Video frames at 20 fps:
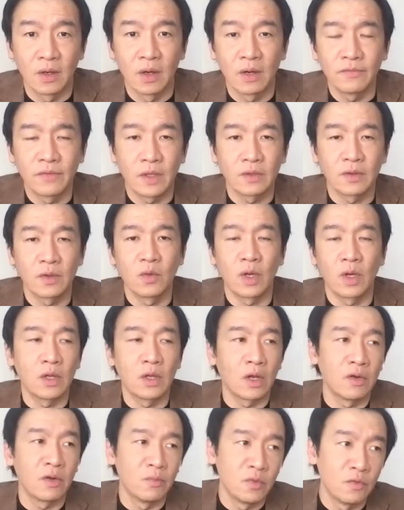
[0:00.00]
know I've done quite
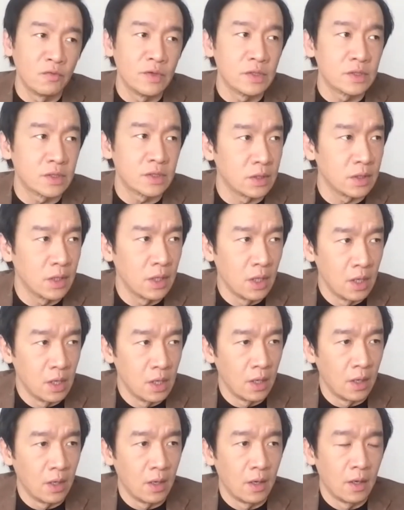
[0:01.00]
a lot of movies, and
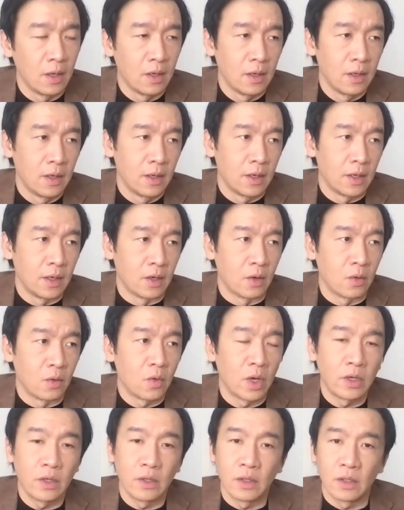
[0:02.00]
you know
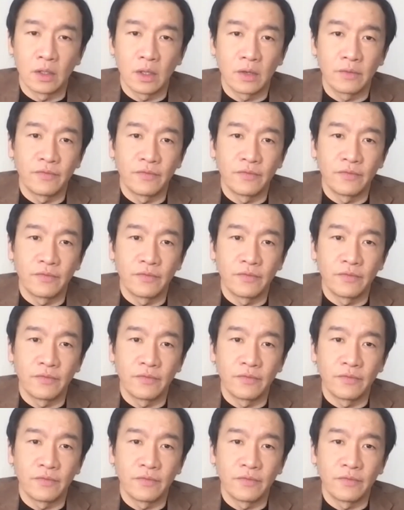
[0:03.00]
quite a lot